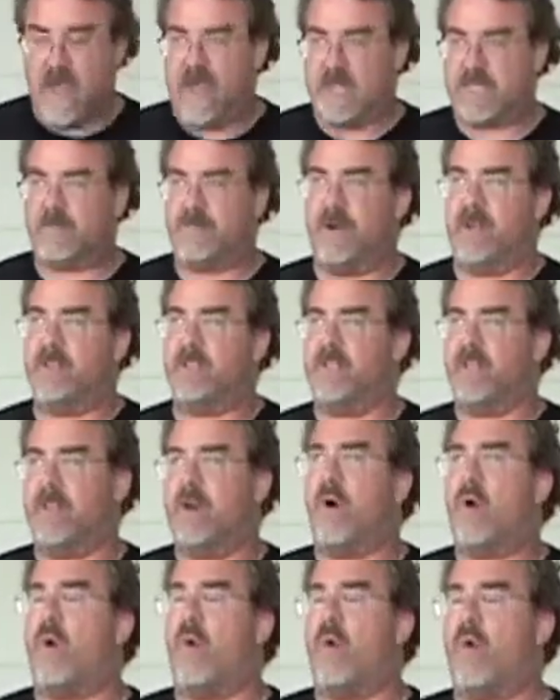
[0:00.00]
as opposed to
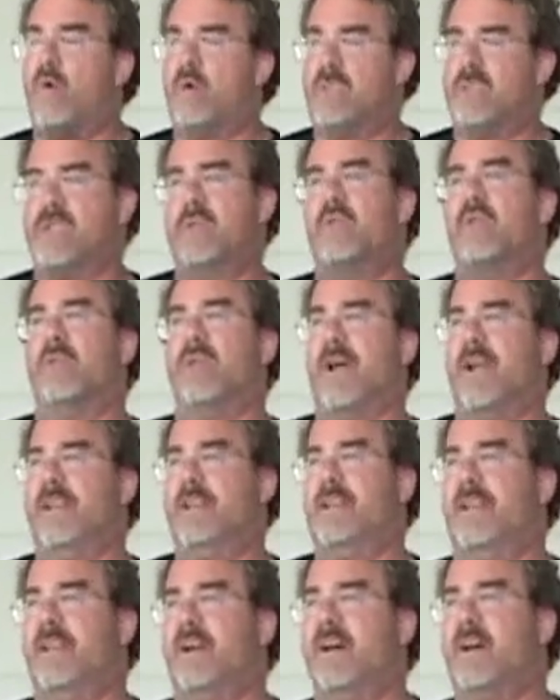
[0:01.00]
the old school
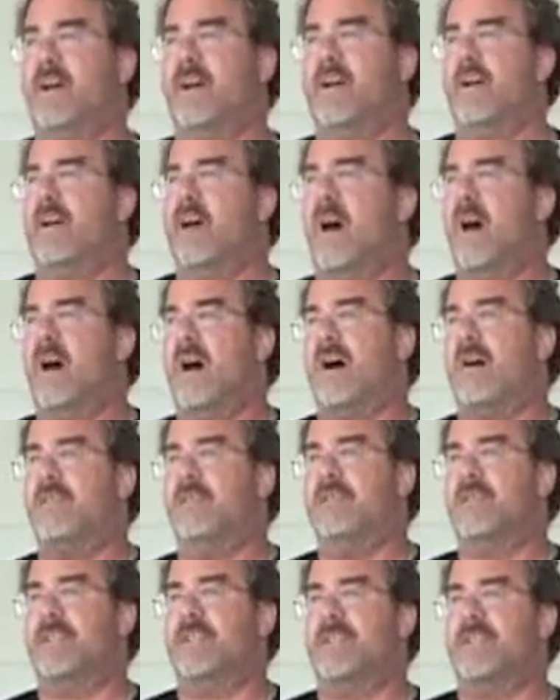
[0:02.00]
idea
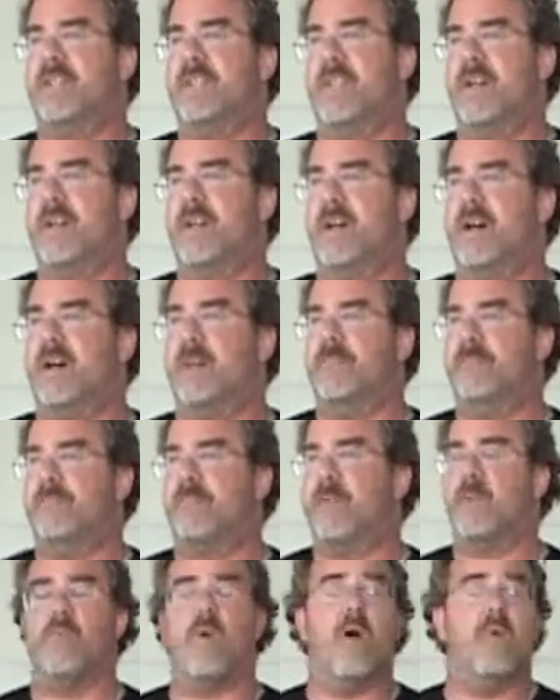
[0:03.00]
of just the
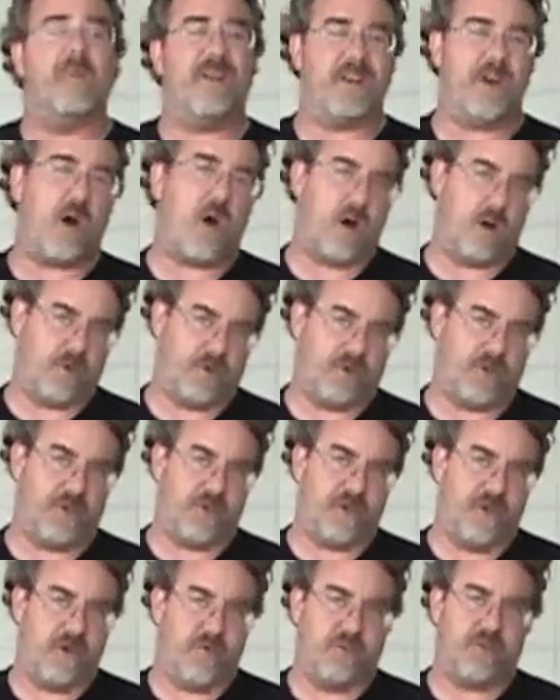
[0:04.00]
Roman arch,
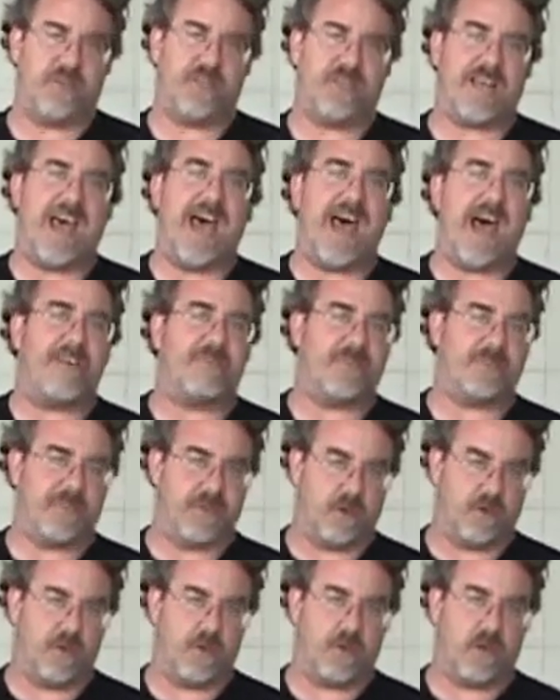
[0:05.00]
which was a half
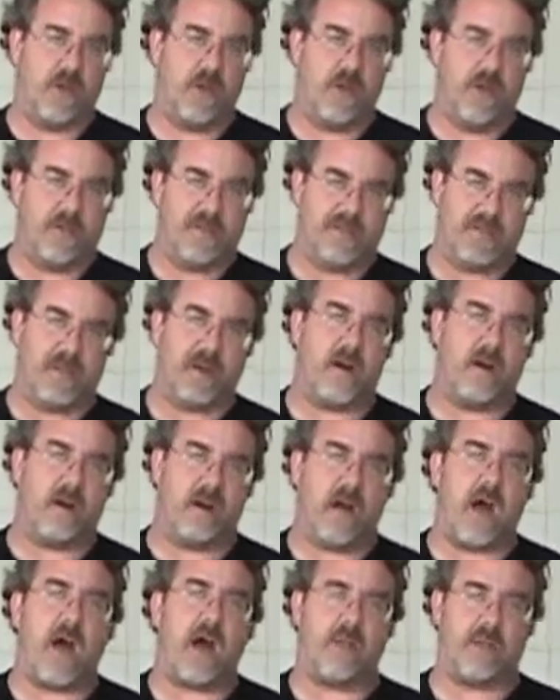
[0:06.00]
circle set on
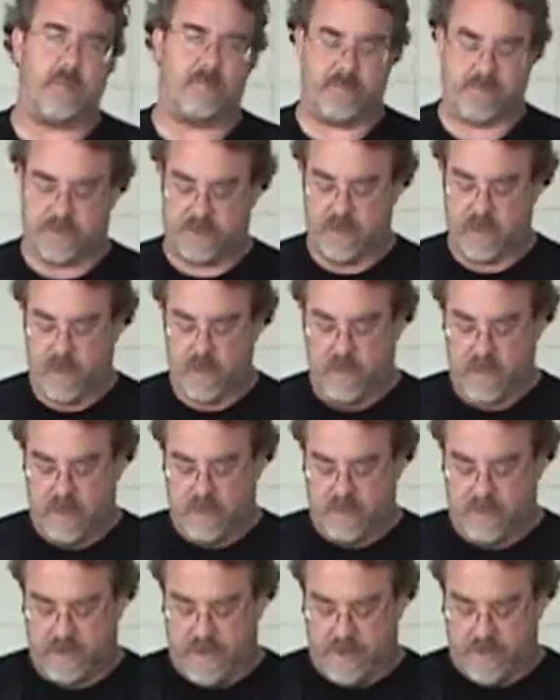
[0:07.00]
columns.
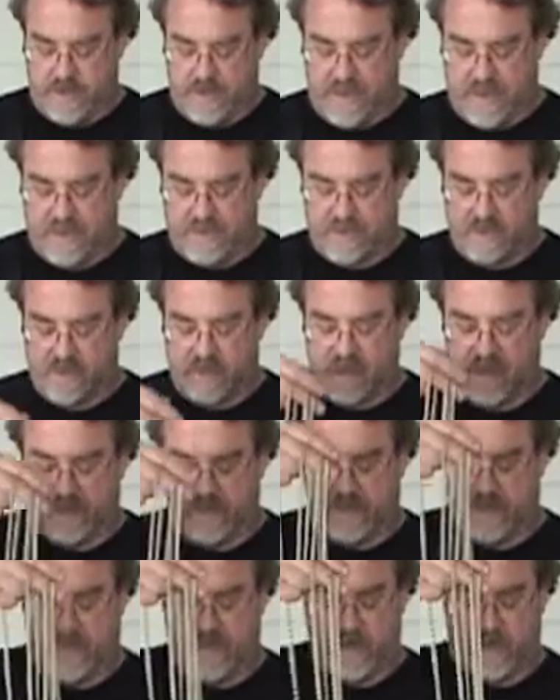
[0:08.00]
So he had this
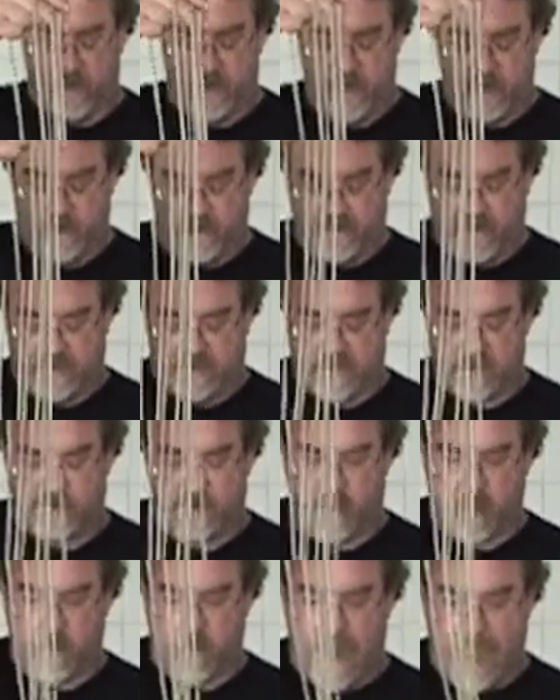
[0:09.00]
idea that this
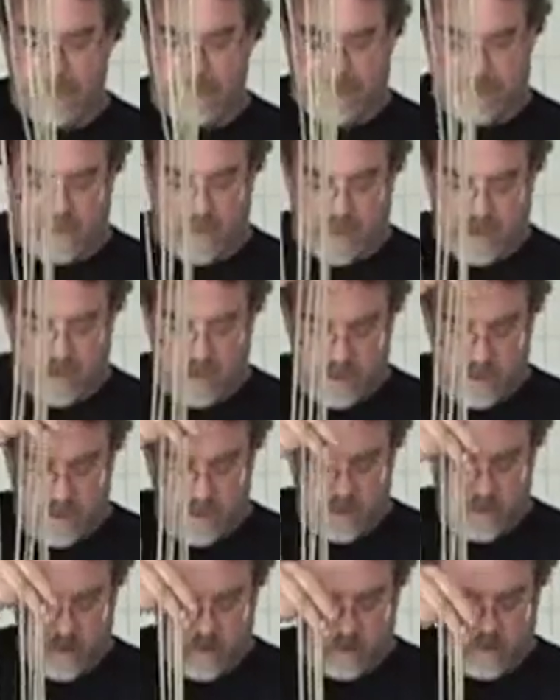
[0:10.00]
parabola
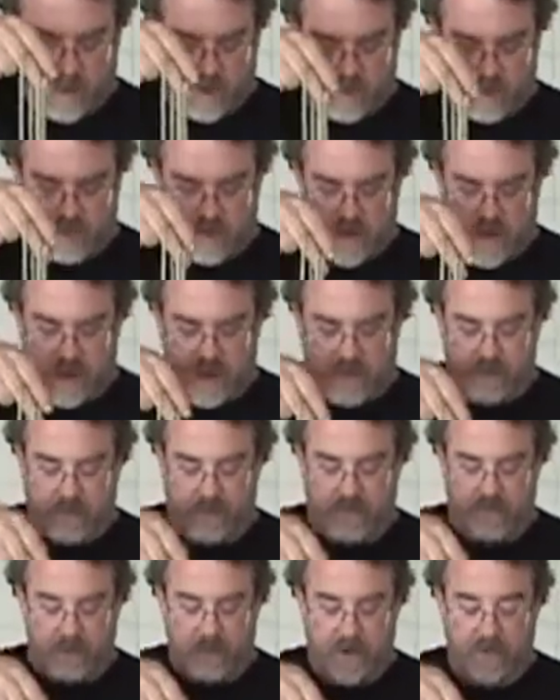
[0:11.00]
was a
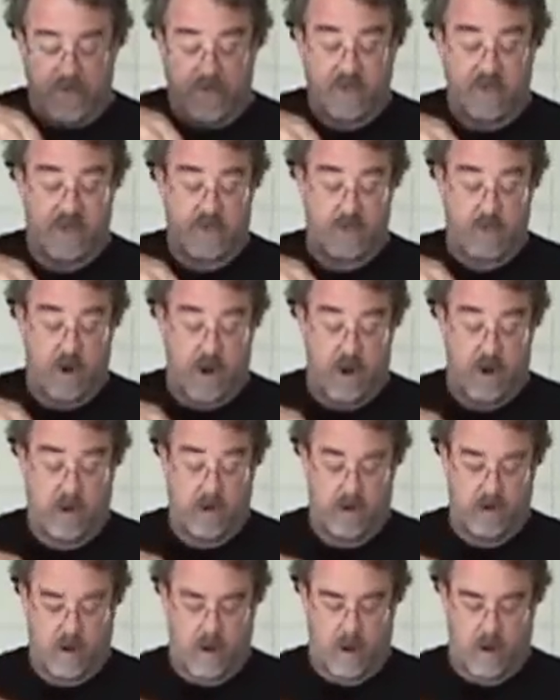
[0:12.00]
much
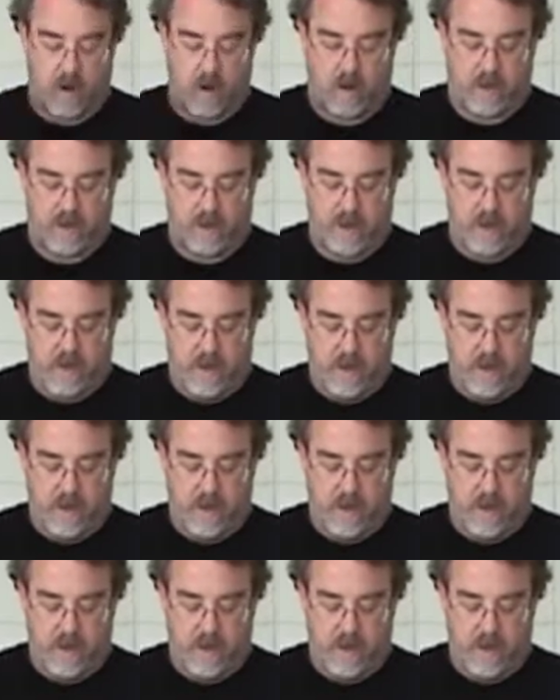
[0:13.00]
stronger arc.